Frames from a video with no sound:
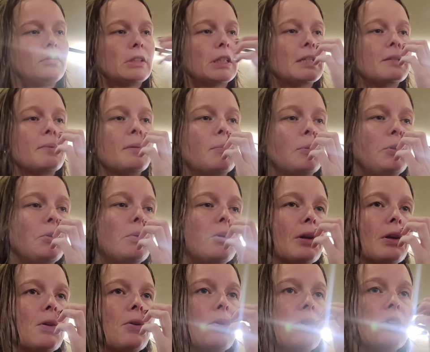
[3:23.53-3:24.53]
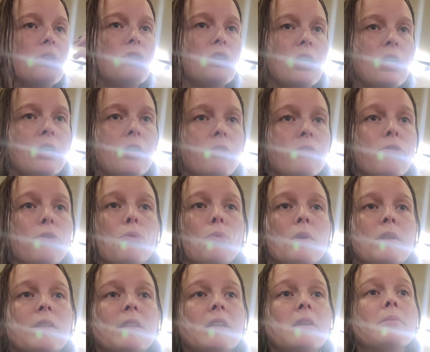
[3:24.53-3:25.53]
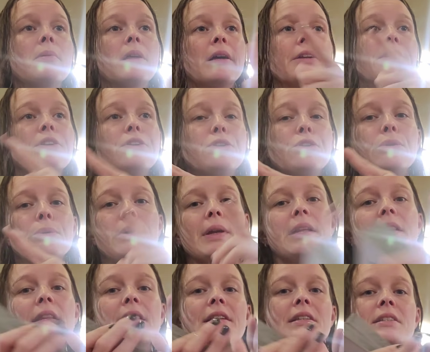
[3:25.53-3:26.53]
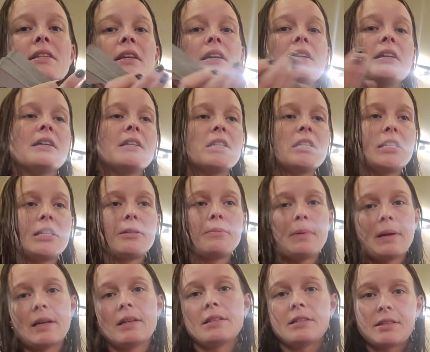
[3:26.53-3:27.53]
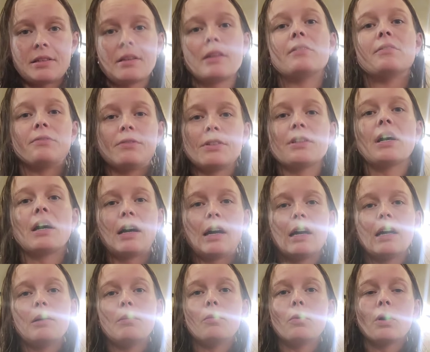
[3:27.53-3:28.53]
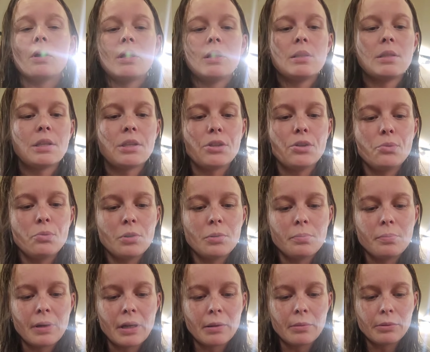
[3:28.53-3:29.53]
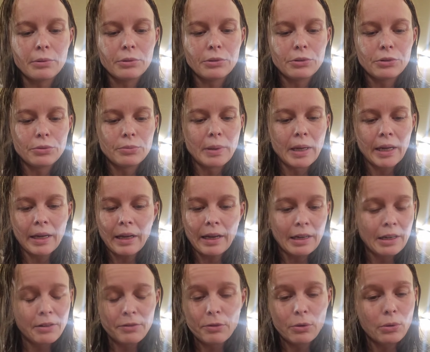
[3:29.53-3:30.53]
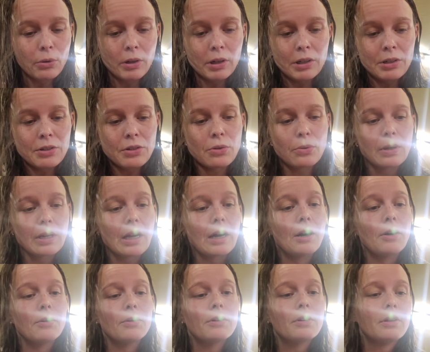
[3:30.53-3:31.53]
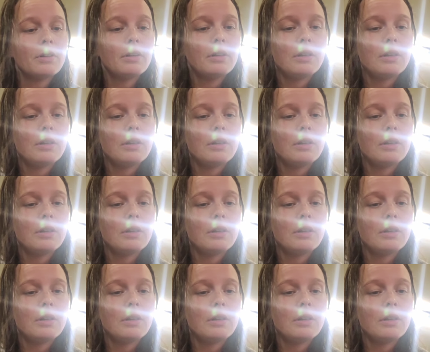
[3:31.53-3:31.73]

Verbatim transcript: These people don't want to go to jail for what they had planned to do in this space of time that you wouldn't be able to make any phone calls going out.